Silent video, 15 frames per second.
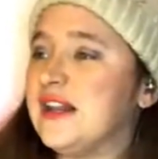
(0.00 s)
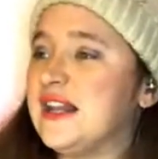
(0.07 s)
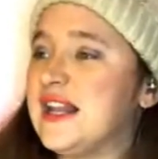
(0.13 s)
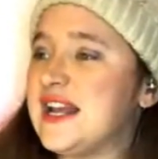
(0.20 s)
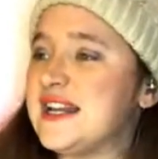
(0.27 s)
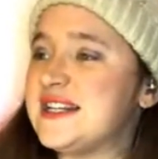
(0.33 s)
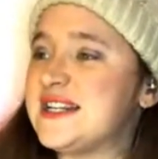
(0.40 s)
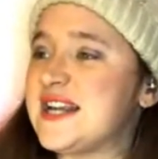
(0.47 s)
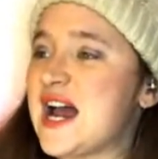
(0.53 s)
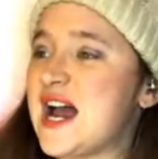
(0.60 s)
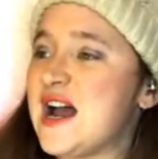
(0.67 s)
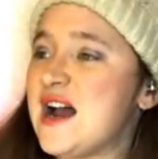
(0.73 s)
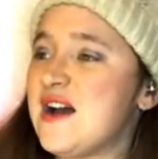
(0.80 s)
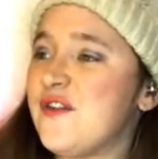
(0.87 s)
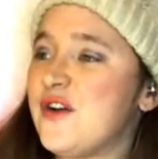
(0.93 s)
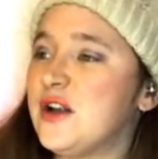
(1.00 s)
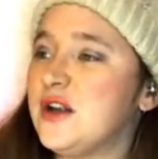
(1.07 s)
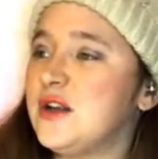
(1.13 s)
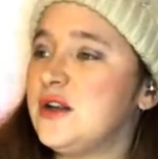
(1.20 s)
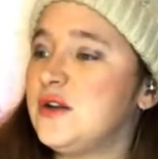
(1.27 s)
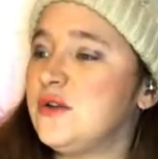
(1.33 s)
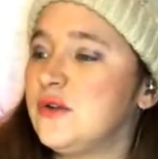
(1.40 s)
Let's have
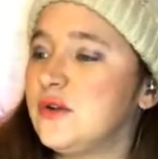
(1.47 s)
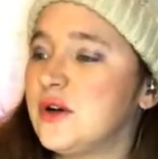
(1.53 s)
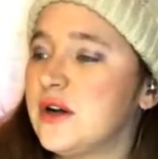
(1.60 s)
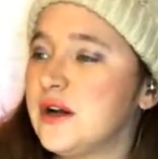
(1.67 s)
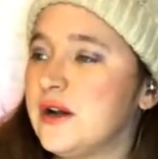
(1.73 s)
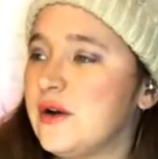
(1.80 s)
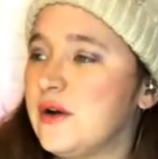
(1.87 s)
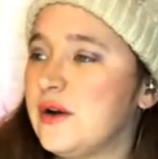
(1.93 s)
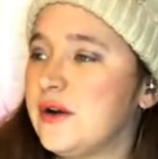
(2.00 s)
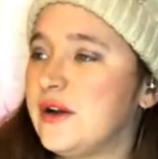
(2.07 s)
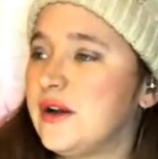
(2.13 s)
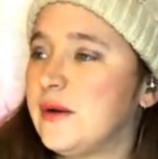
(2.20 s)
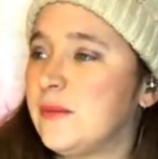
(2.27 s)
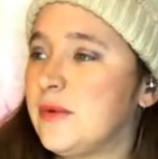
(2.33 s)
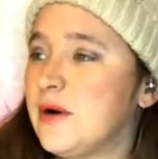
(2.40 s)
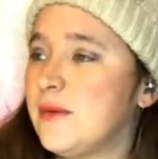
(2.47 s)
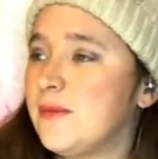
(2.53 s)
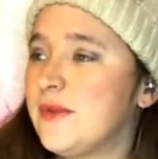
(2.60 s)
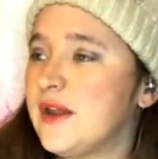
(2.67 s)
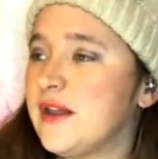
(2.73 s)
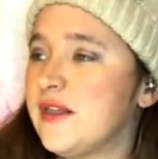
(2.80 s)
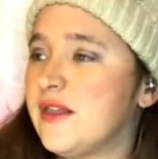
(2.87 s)
a look. Okay, pop
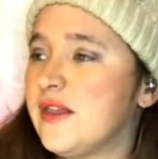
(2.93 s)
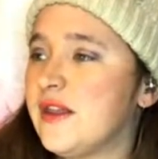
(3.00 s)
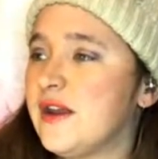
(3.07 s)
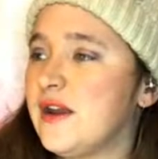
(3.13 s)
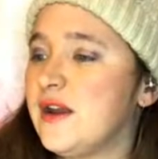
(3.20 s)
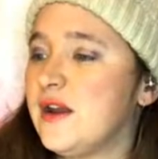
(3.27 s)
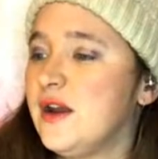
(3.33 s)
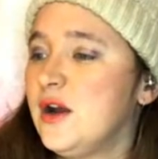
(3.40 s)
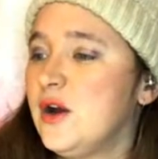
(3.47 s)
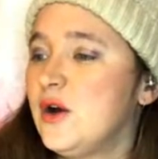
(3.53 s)
that there.